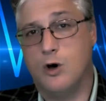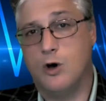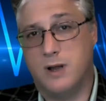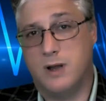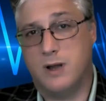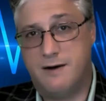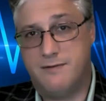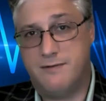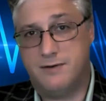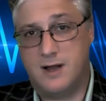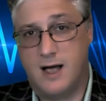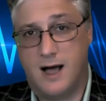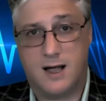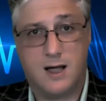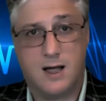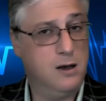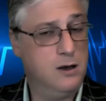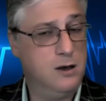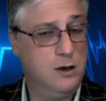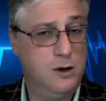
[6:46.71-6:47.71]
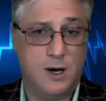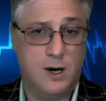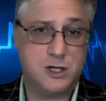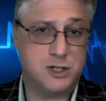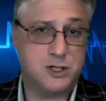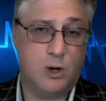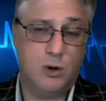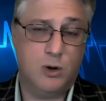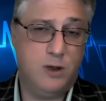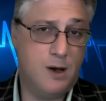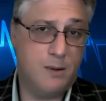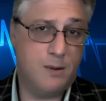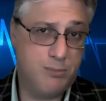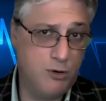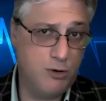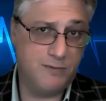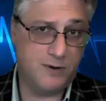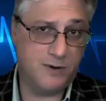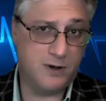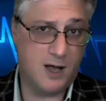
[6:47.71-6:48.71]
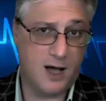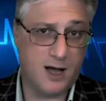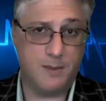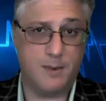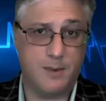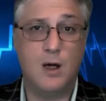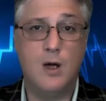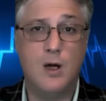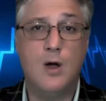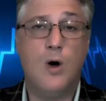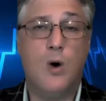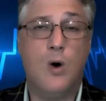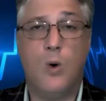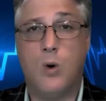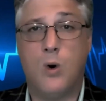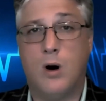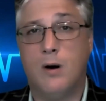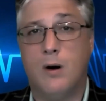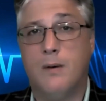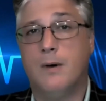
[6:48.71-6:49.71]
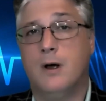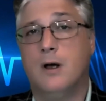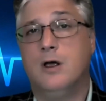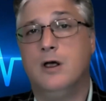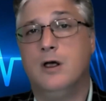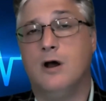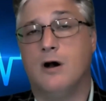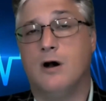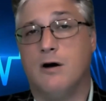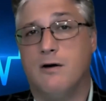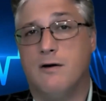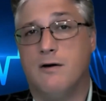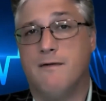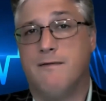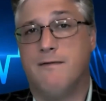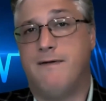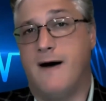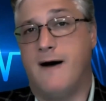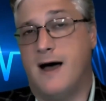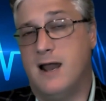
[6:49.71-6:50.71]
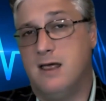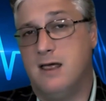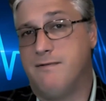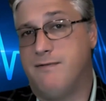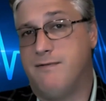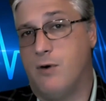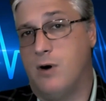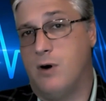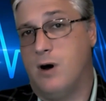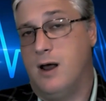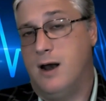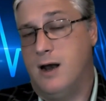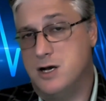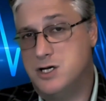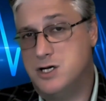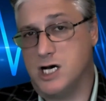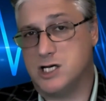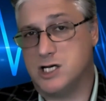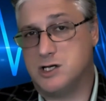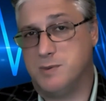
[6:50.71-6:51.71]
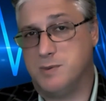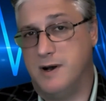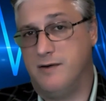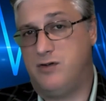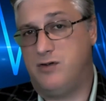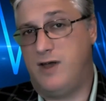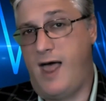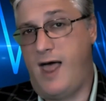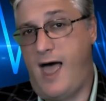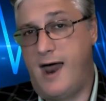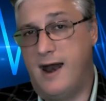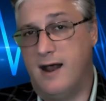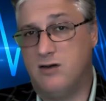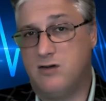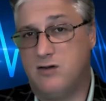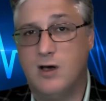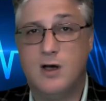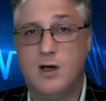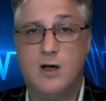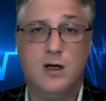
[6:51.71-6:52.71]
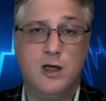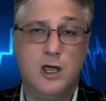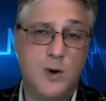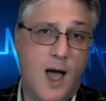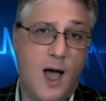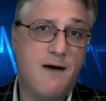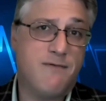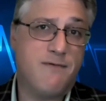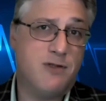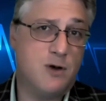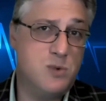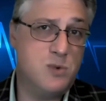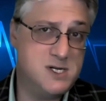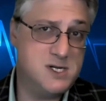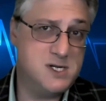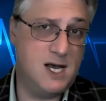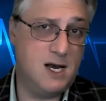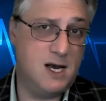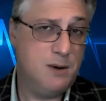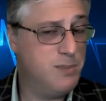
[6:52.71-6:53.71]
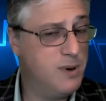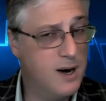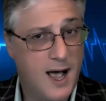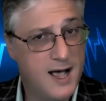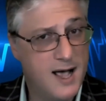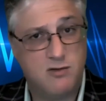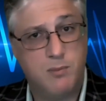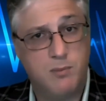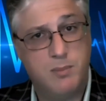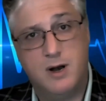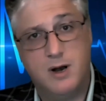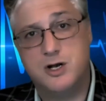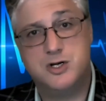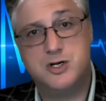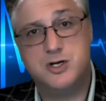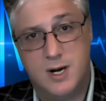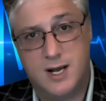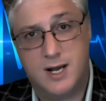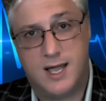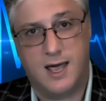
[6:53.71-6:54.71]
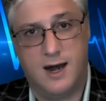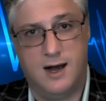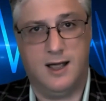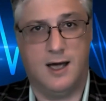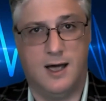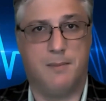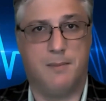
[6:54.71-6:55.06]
you applied for DACA, you got to show the approval document. Or you're filing for an adjustment of status, you have the receipt, but it hasn't been adjudicated